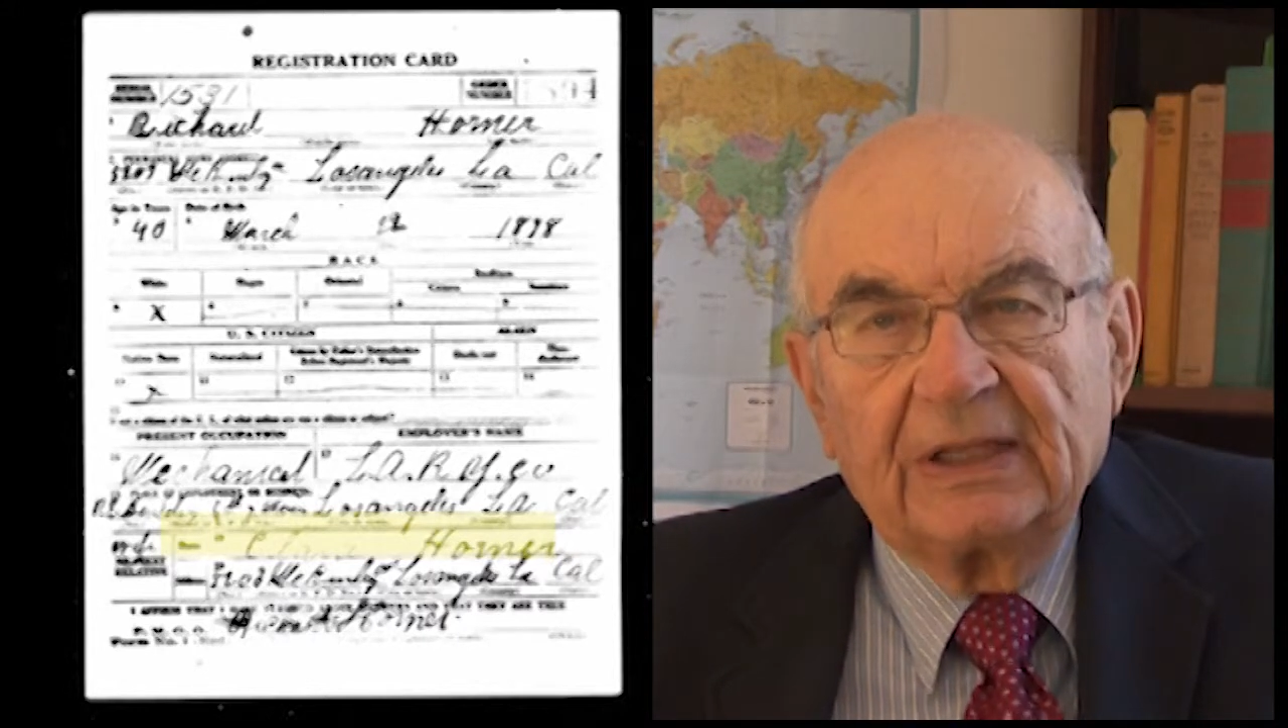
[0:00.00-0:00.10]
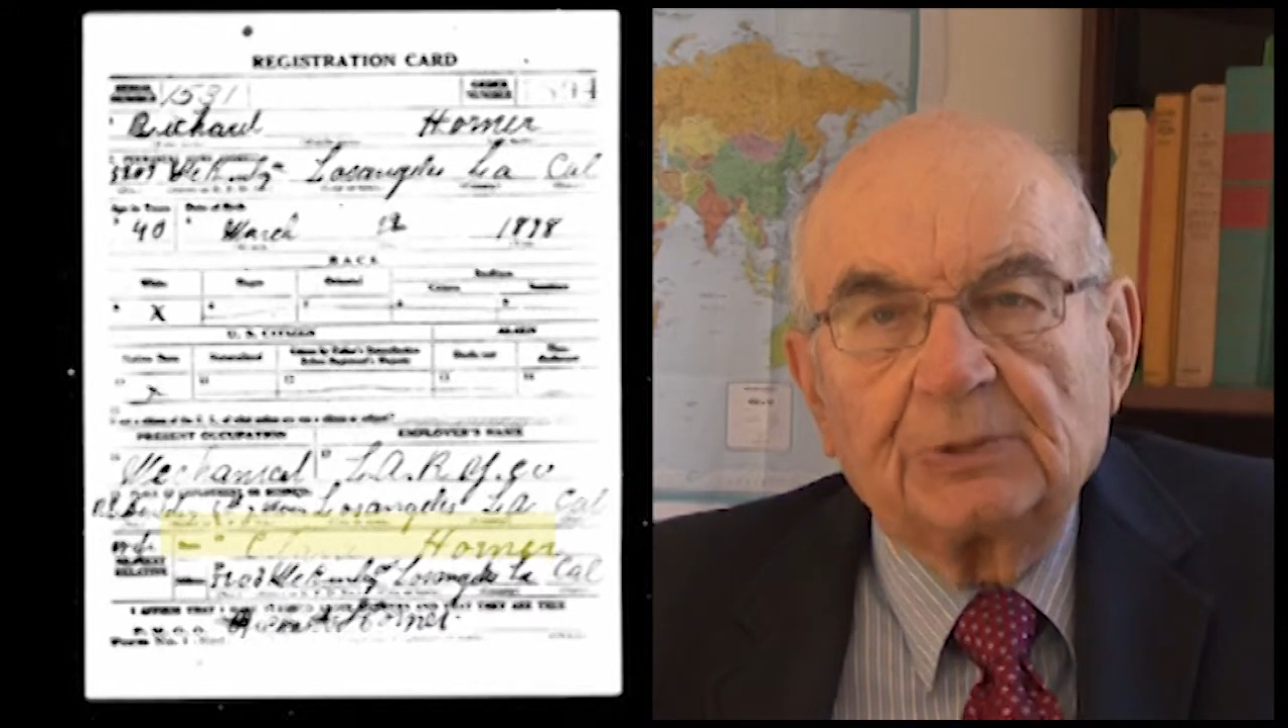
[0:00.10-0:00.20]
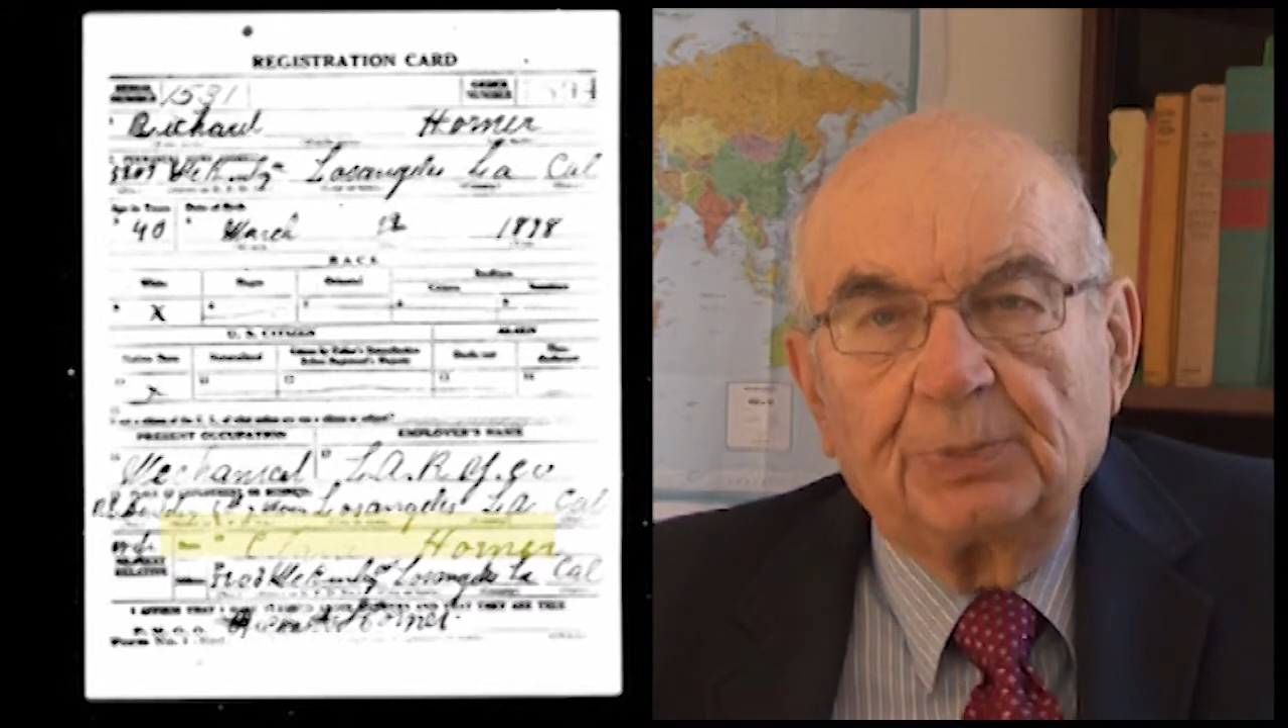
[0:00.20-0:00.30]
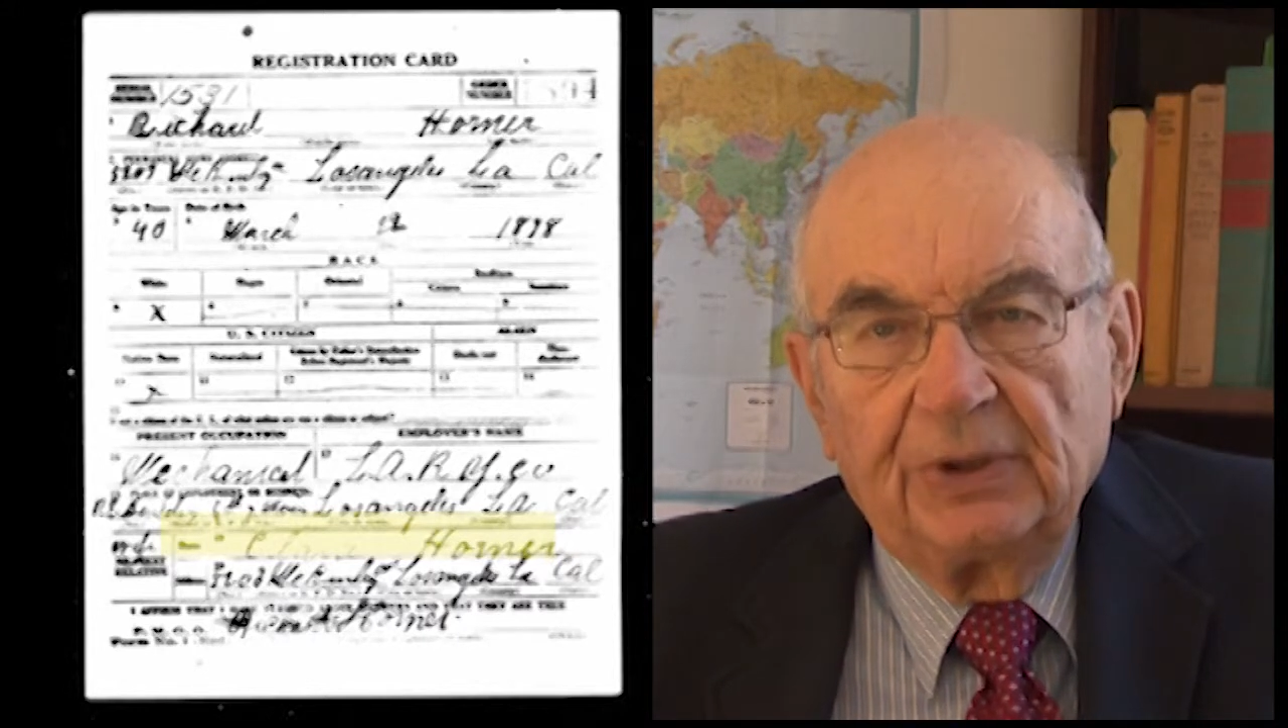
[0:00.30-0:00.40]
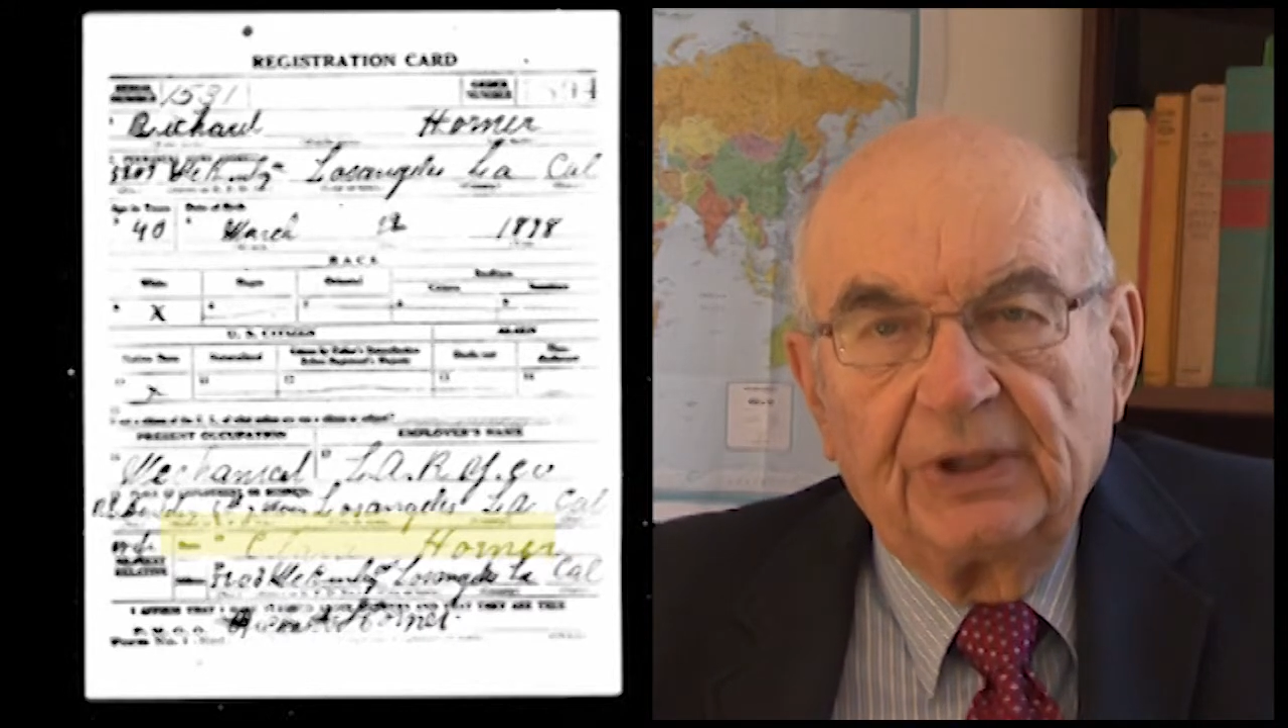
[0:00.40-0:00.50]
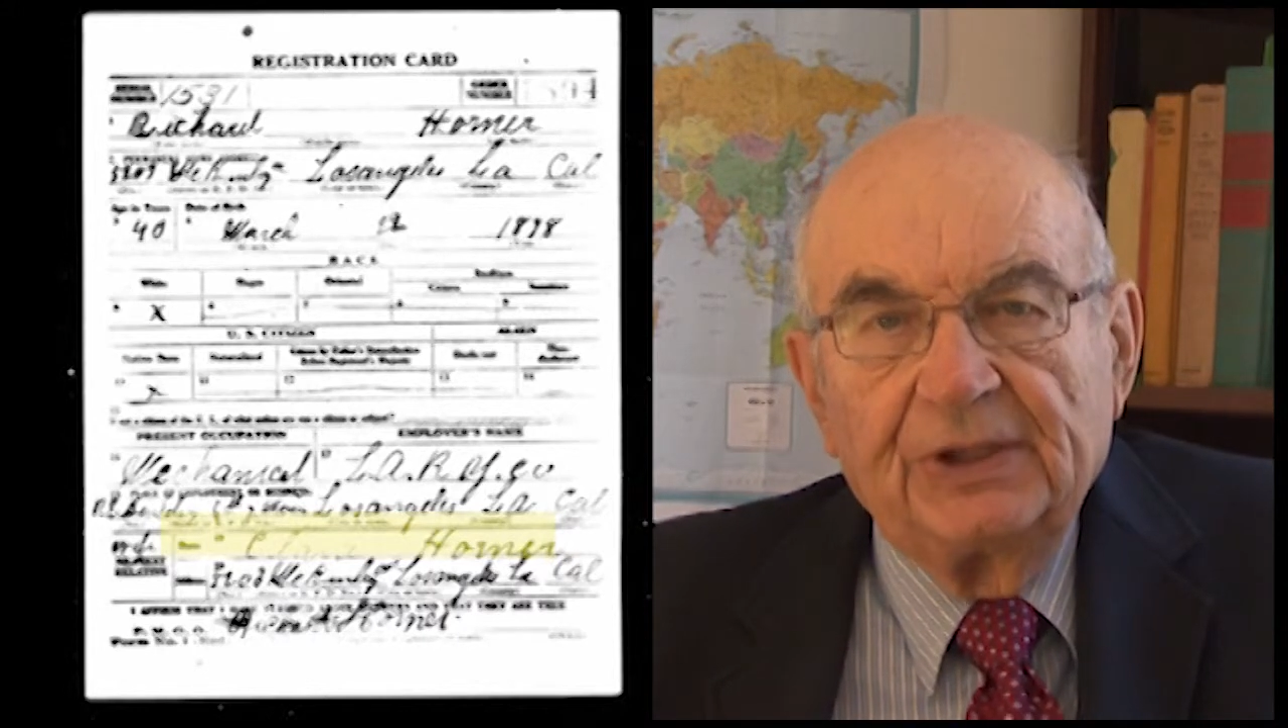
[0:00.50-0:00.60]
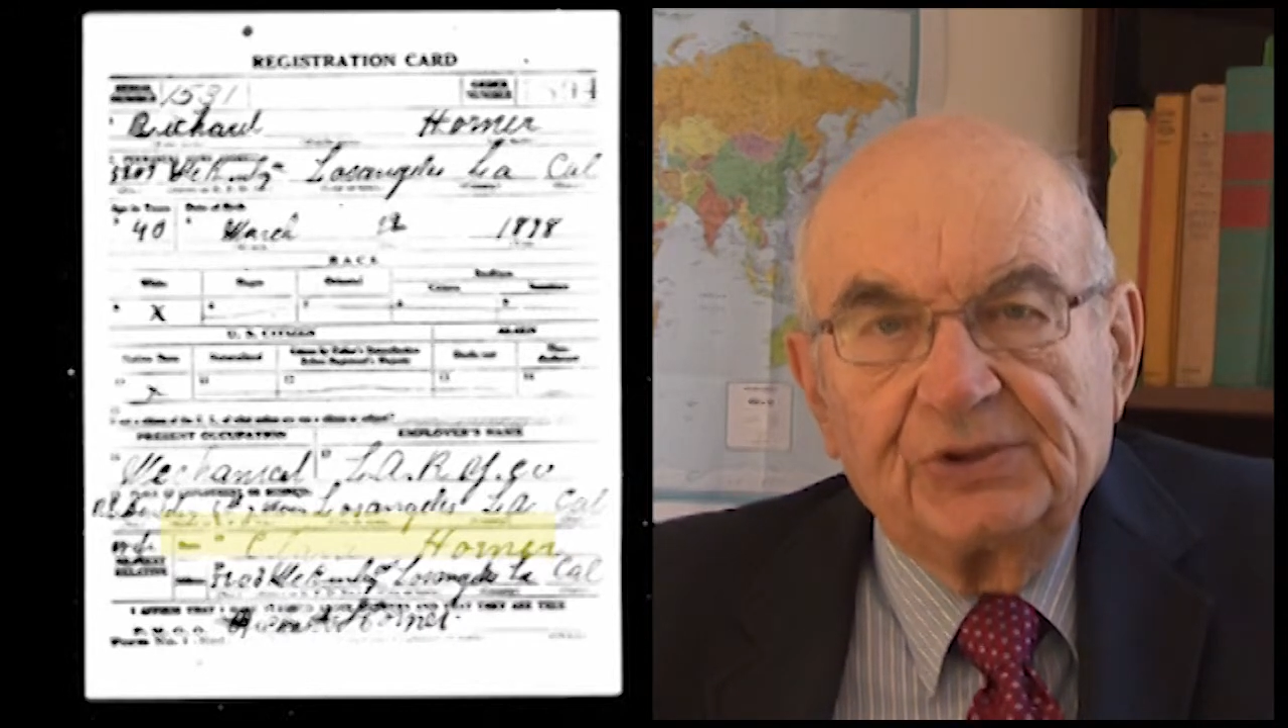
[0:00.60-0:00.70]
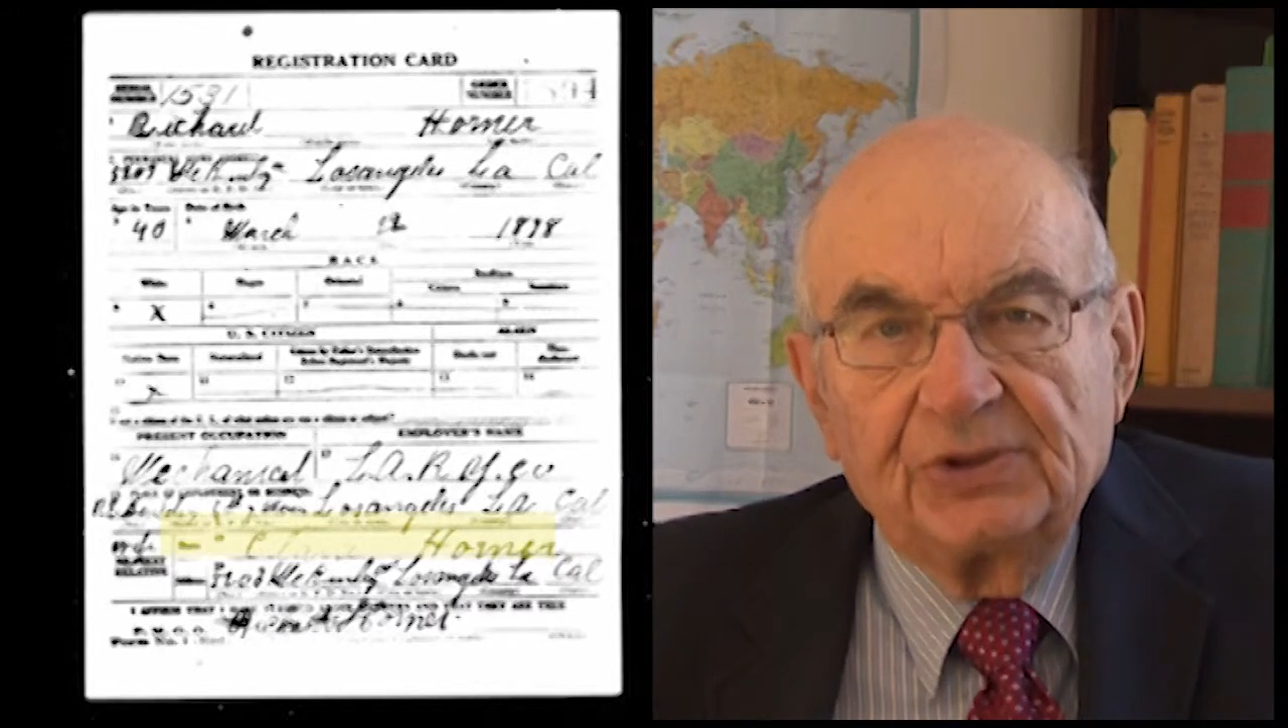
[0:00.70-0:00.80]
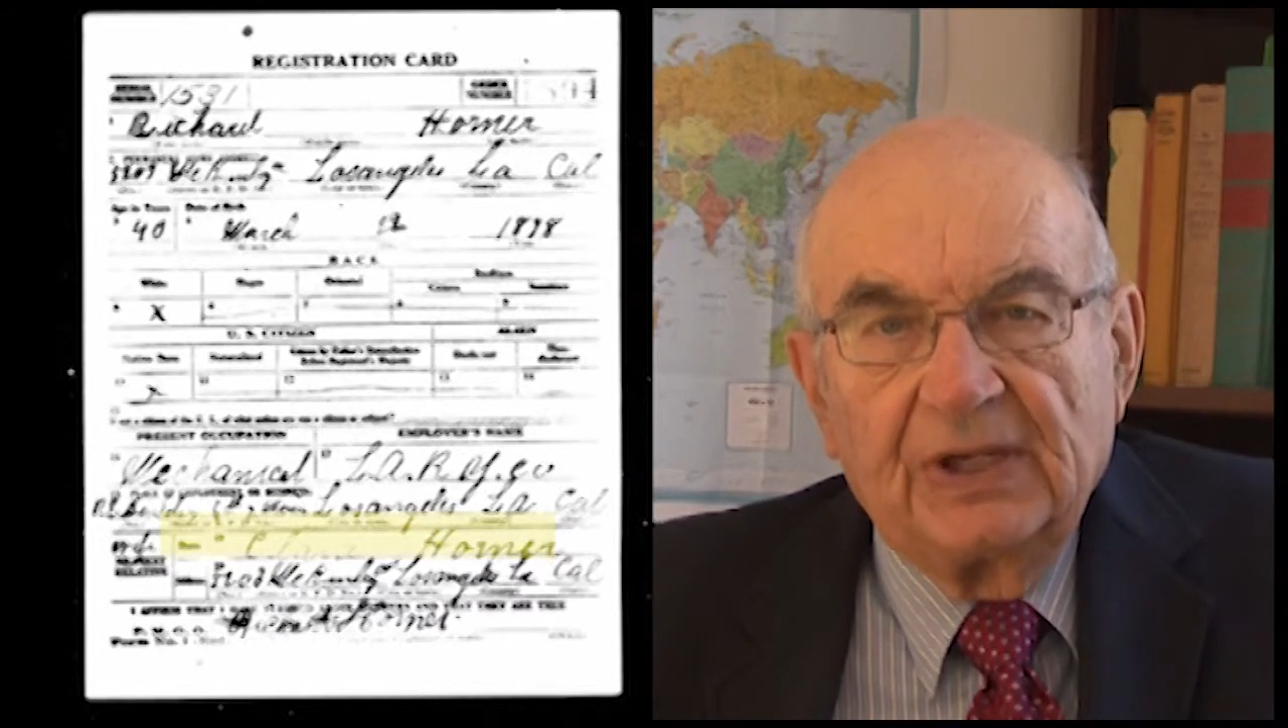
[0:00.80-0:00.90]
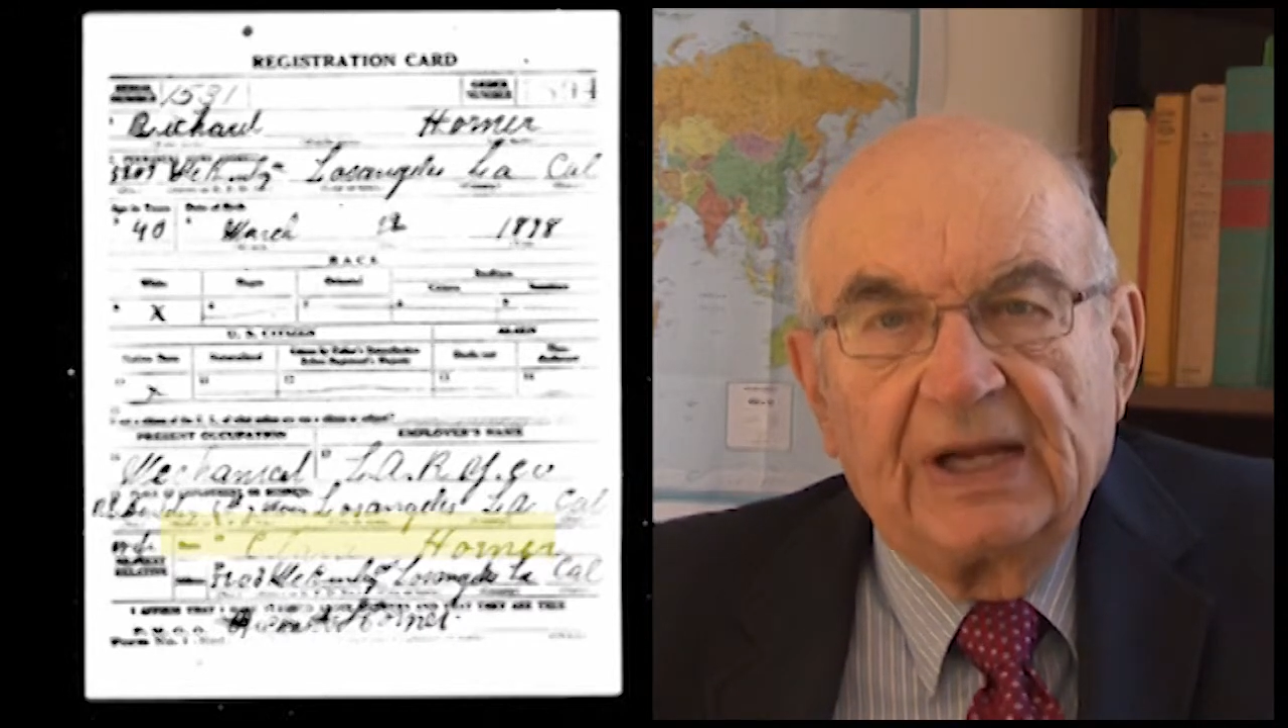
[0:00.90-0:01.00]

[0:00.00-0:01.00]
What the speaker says: explanation